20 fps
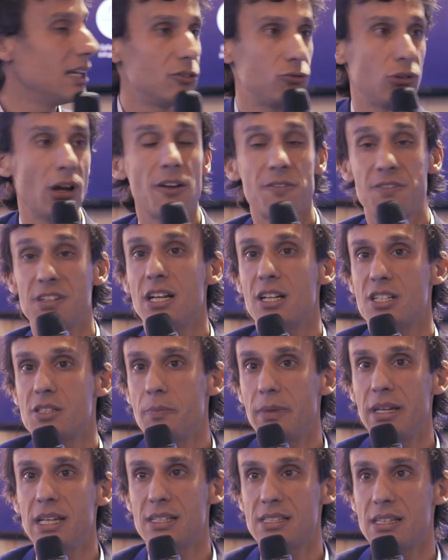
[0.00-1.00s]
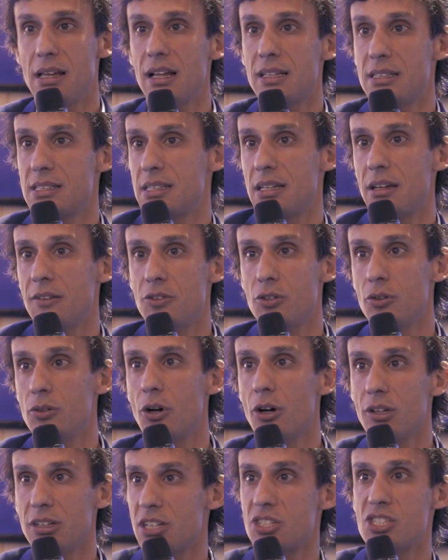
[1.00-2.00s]
12 years means that if you
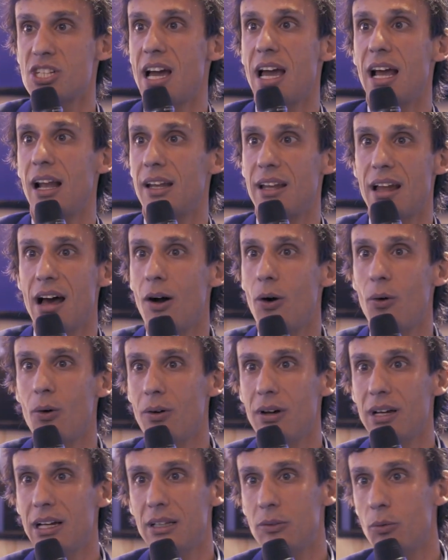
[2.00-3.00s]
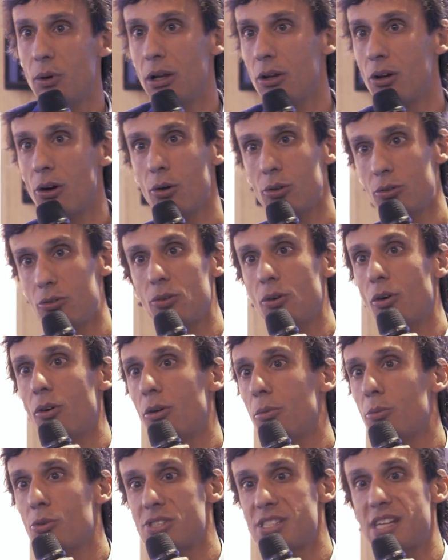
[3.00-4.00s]
got a child now, it will go to
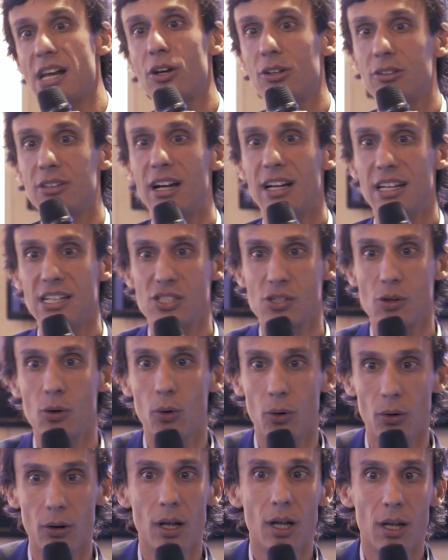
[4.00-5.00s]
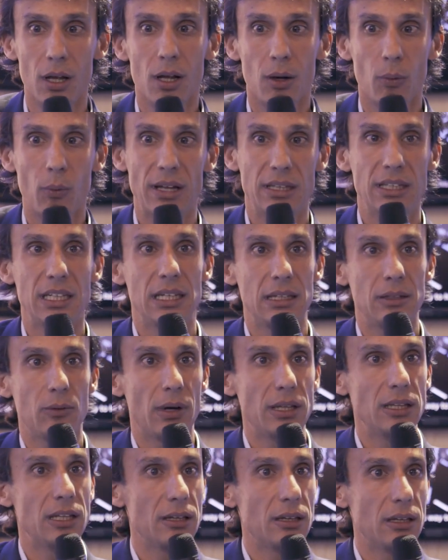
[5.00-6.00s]
almost secondary school when
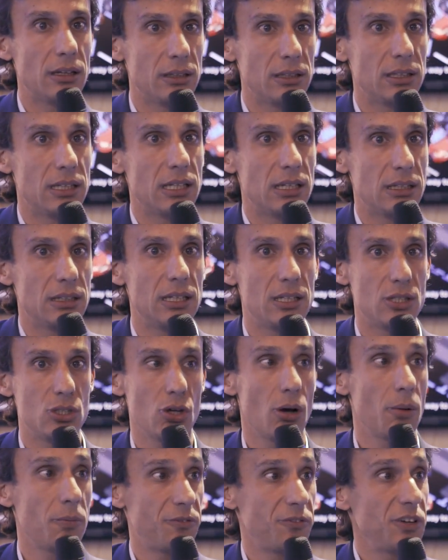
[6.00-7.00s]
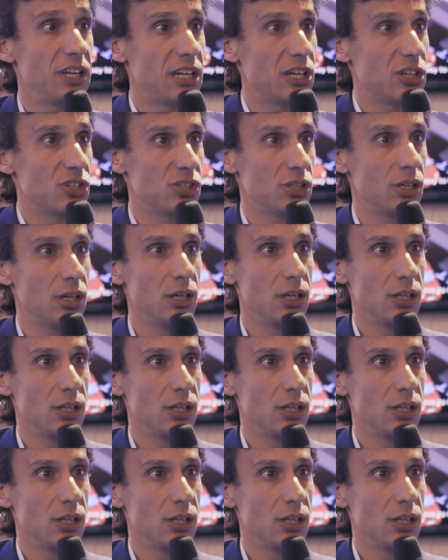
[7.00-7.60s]
the job finish.